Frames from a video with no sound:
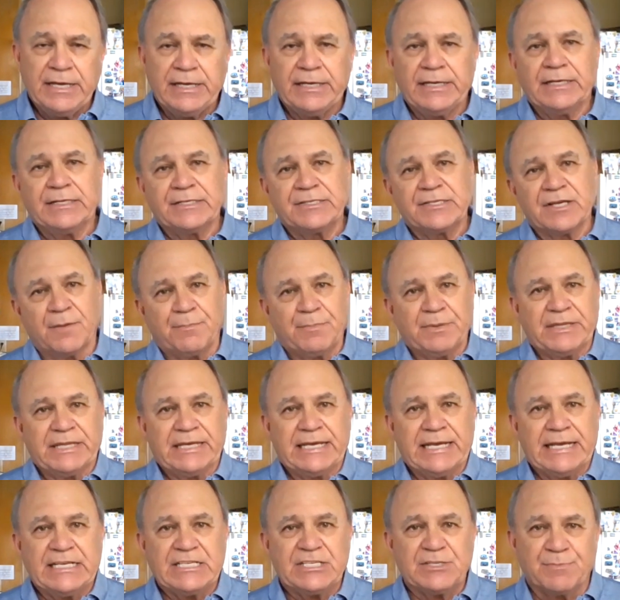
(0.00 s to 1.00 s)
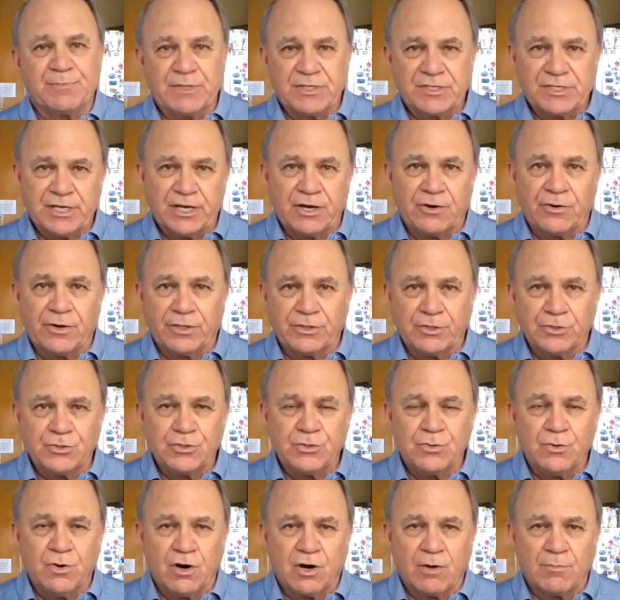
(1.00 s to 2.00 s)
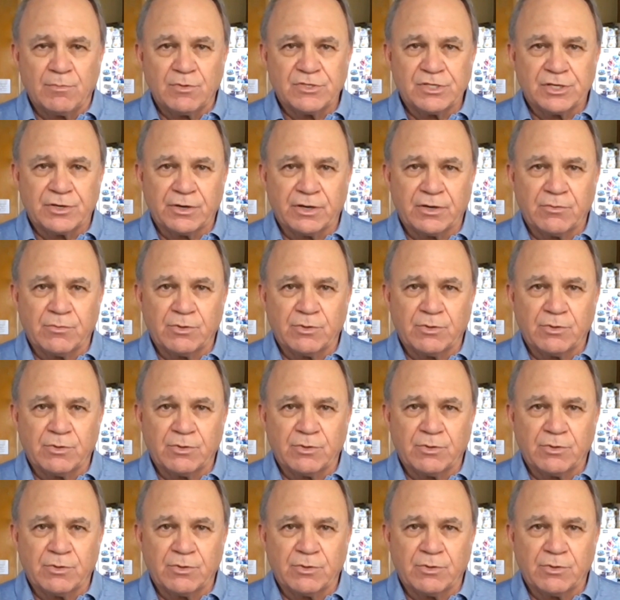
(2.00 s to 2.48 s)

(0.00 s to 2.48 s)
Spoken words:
It's up at the Isthmus area, the Two Harbors area,